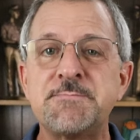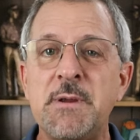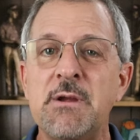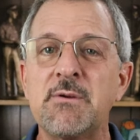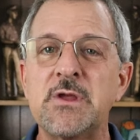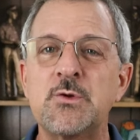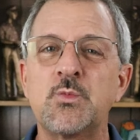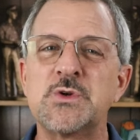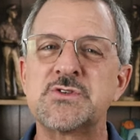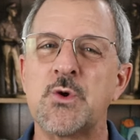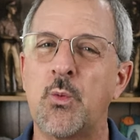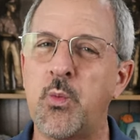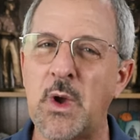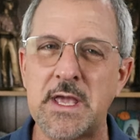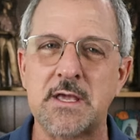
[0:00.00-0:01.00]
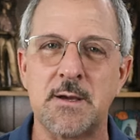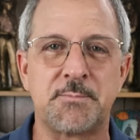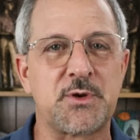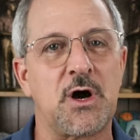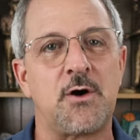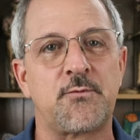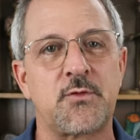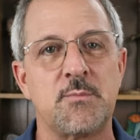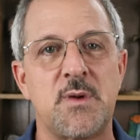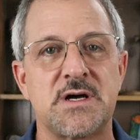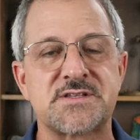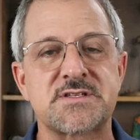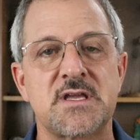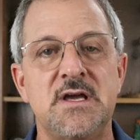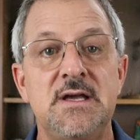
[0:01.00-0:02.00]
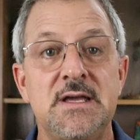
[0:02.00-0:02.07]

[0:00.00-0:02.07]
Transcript: period was a wake-up call for Musk.